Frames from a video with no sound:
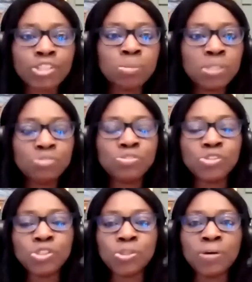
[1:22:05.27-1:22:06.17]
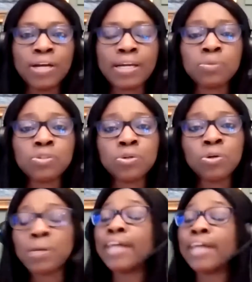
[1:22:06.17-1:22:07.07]
that can show me the future and I will
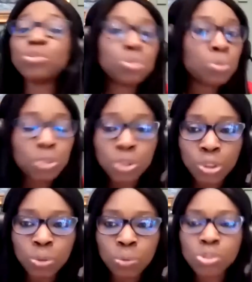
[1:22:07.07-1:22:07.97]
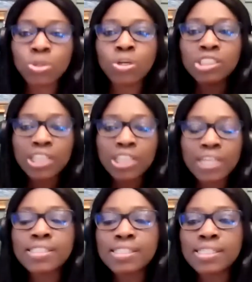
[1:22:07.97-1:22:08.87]
know, but I don't know. So your
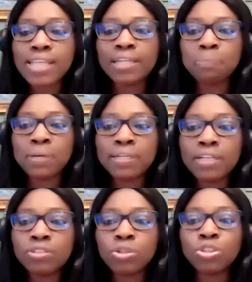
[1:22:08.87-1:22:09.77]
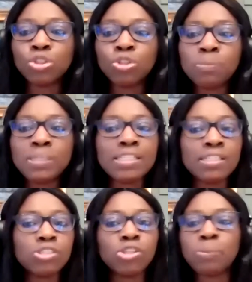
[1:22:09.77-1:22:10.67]
chances are dependent on you
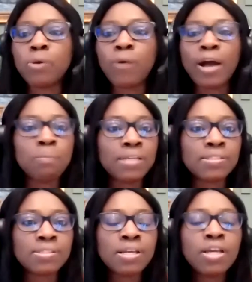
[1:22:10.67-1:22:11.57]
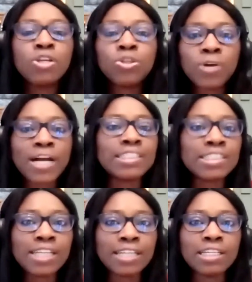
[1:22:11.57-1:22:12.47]
meeting the job requirements, you
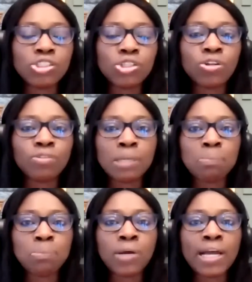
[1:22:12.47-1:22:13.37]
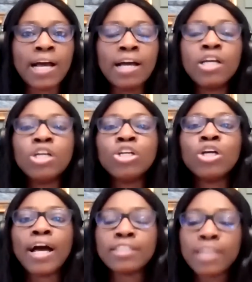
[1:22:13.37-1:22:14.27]
catching the attention of the employer,
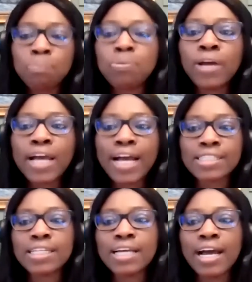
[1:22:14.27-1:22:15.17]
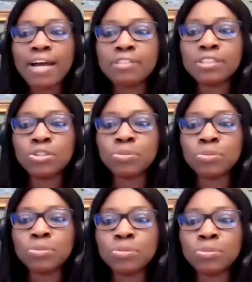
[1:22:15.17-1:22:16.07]
and the employer actually hiring
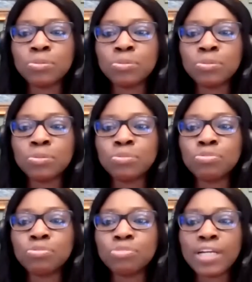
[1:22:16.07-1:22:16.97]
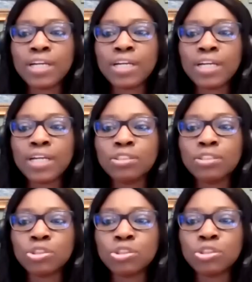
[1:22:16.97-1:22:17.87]
you for
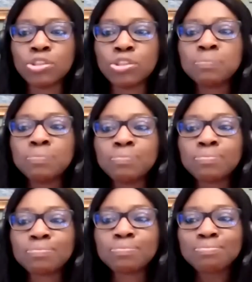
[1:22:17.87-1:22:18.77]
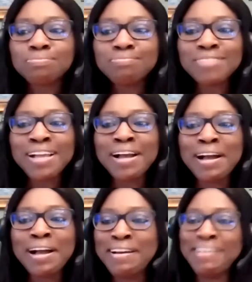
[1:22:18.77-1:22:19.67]
that job. How can I get the
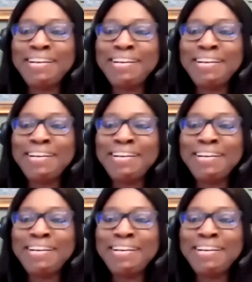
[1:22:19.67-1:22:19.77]
workbook?